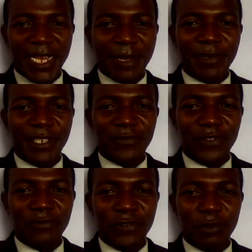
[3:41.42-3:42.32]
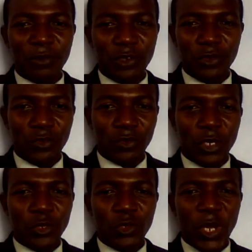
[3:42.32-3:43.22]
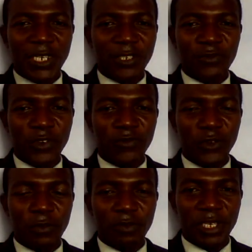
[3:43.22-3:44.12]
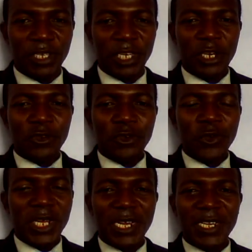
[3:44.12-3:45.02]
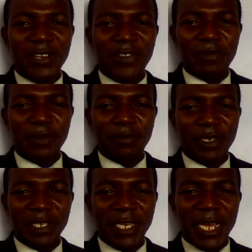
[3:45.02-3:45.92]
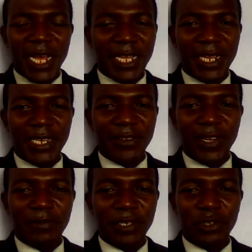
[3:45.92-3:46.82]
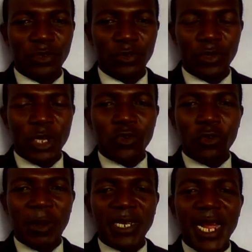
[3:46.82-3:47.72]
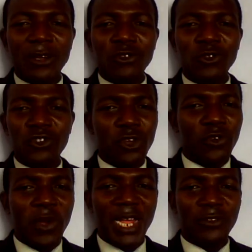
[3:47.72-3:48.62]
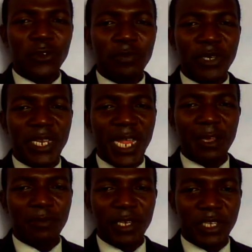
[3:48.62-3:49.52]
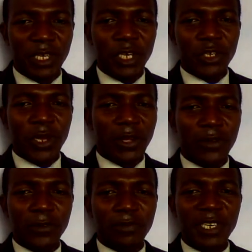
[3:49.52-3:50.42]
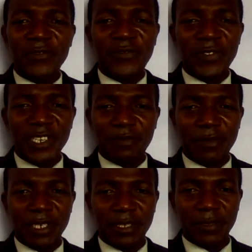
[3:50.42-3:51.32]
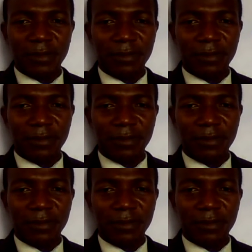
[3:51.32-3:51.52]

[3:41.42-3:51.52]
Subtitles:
I am different from you. You are different from me. You can never be me. I can never be you. No matter how you struggle hard to be like me, you are going to be a fake me.